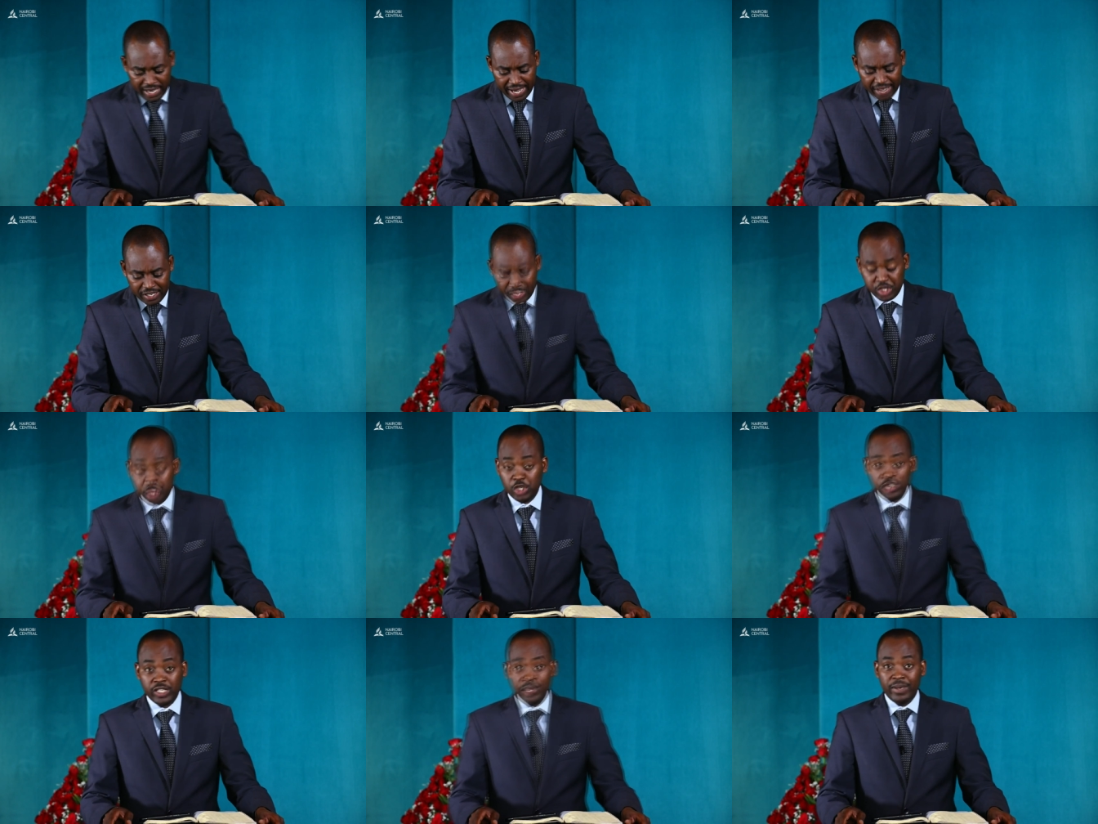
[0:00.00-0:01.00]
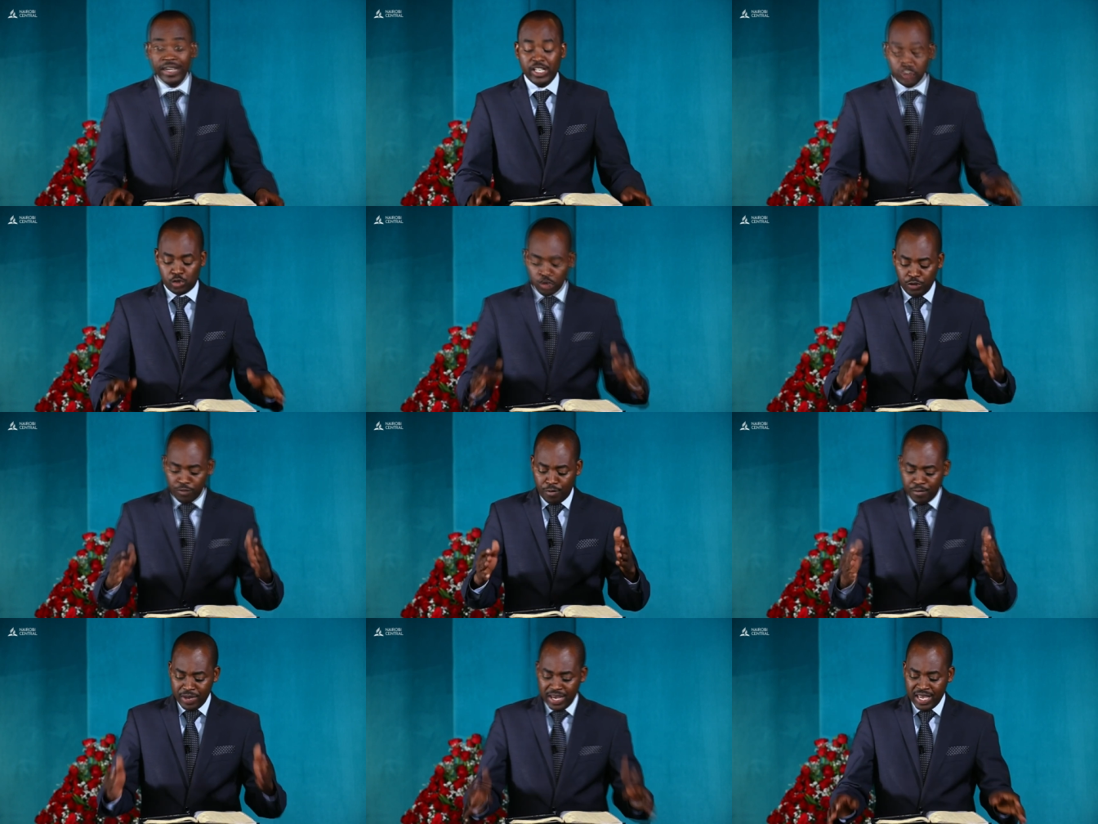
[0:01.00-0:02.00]
And he tells them, It is good for
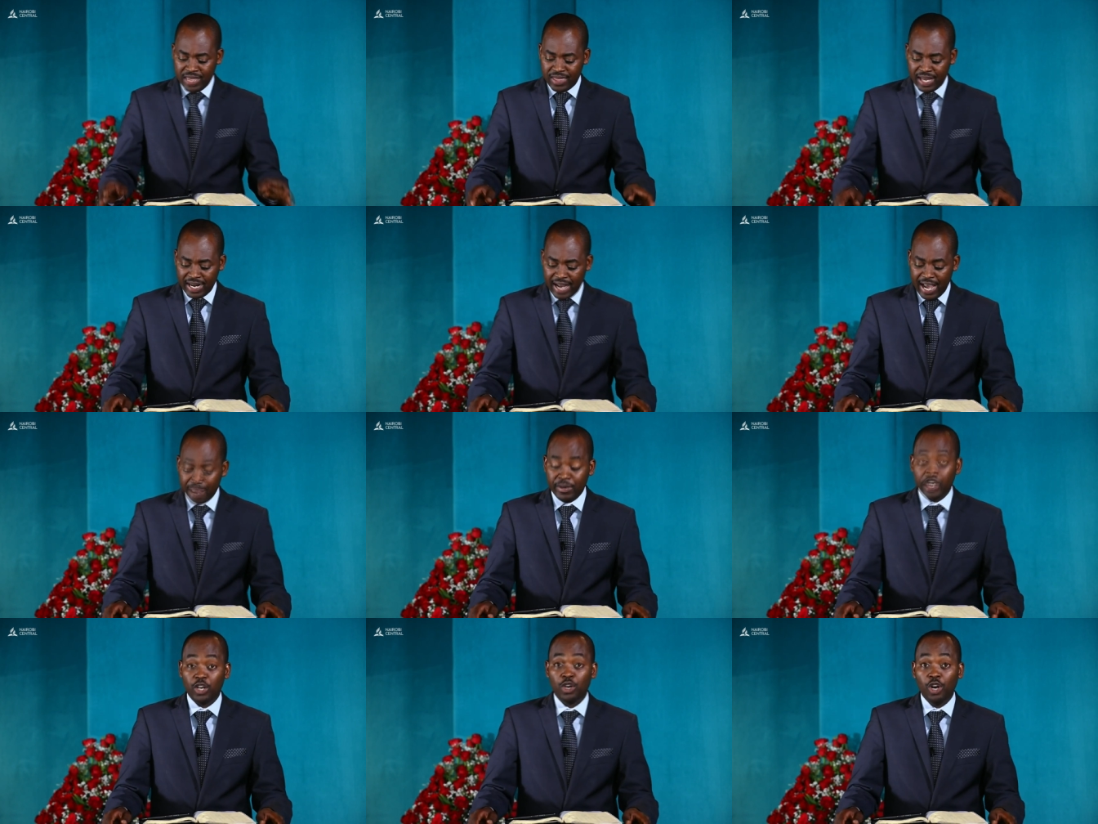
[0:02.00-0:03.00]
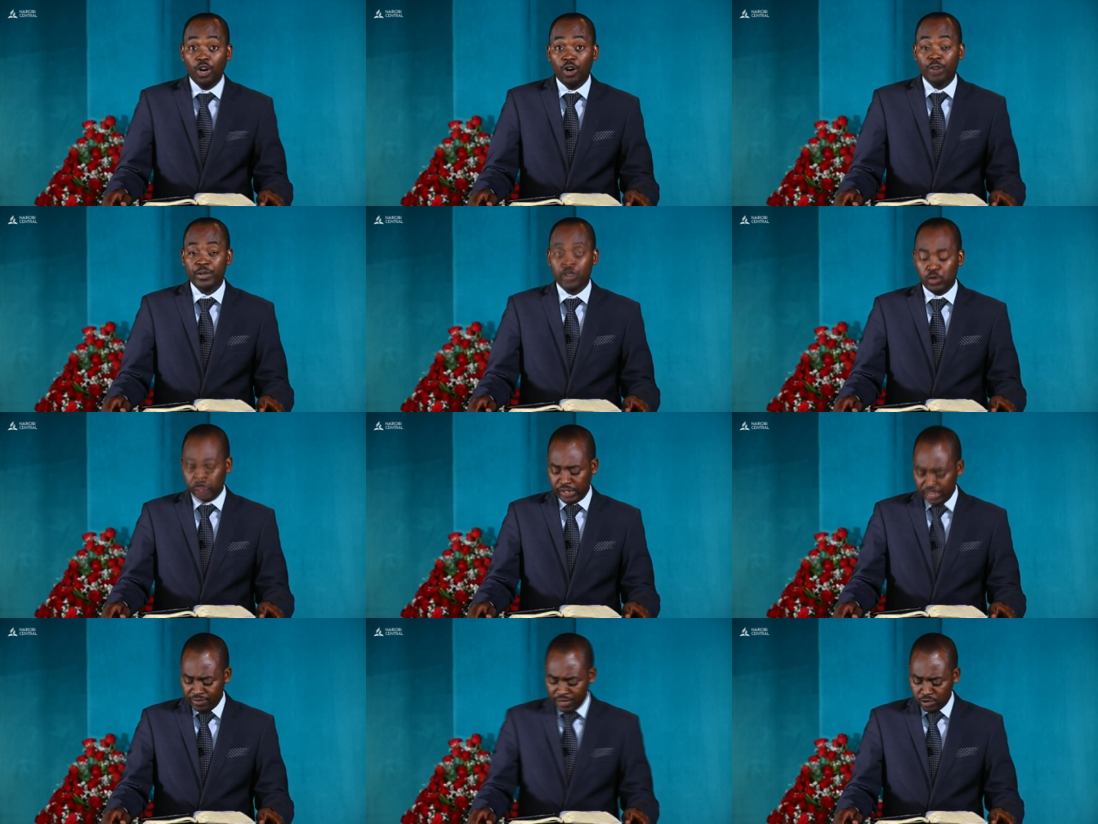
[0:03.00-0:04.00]
me that I may go, because
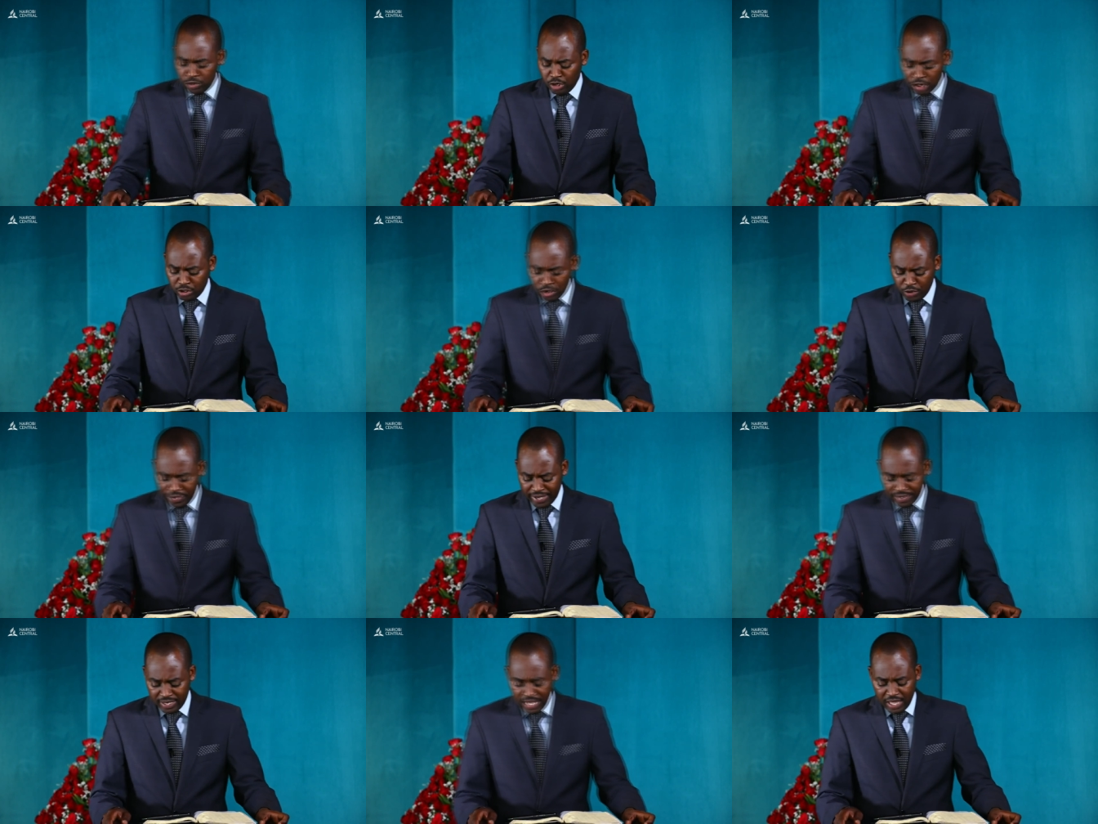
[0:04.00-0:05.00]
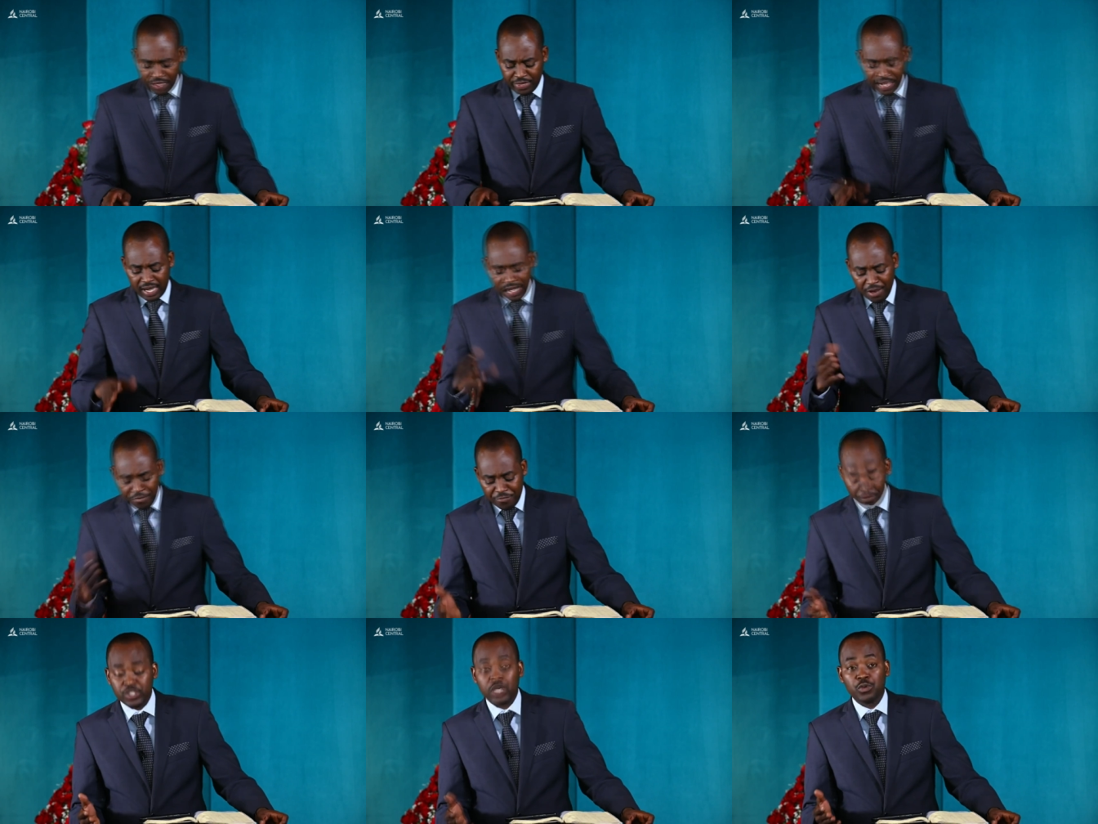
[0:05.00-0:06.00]
if I do not go, then the
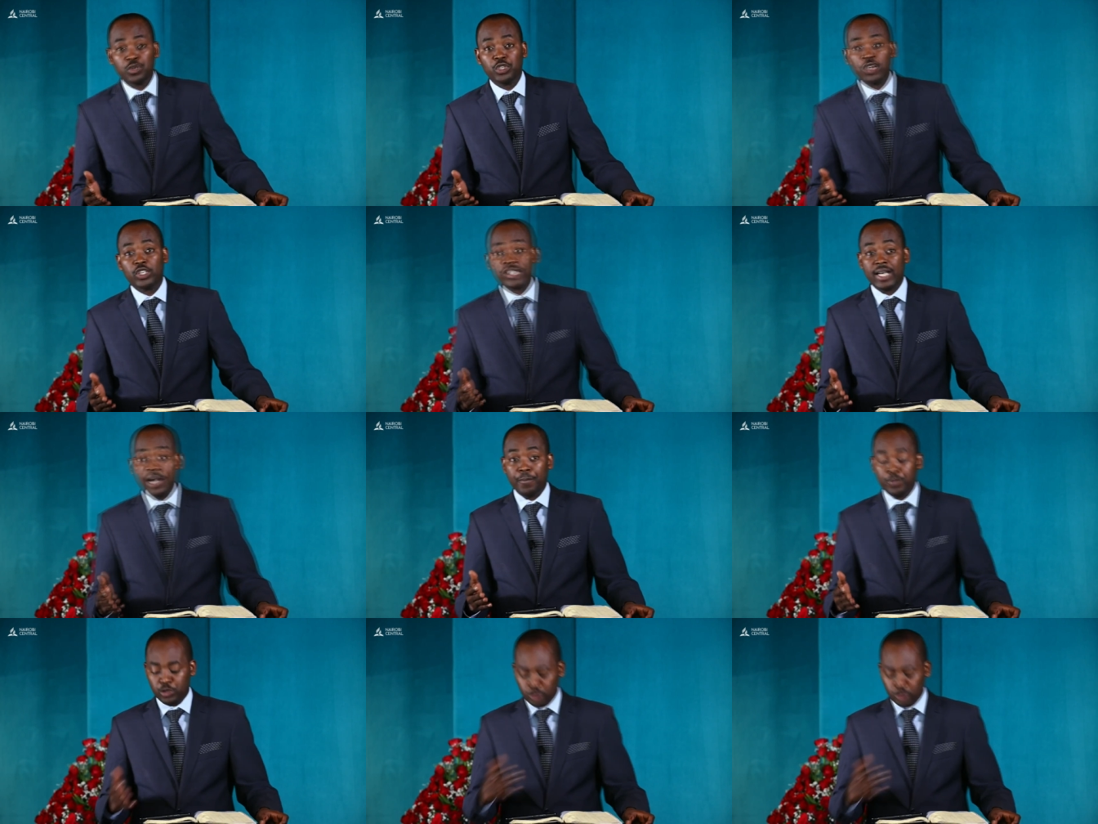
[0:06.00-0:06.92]
comforter will not come.